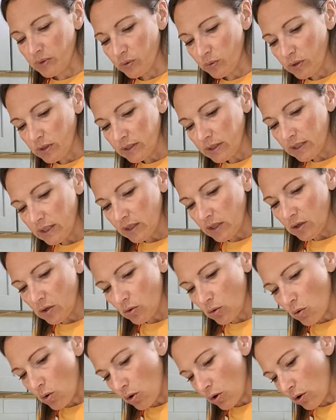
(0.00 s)
So we just needed
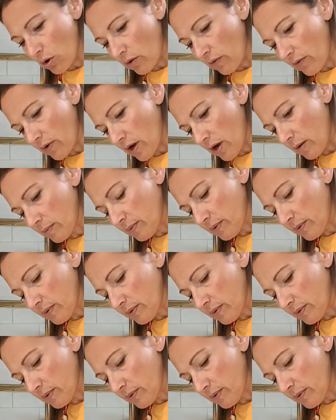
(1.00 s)
1/4 cup.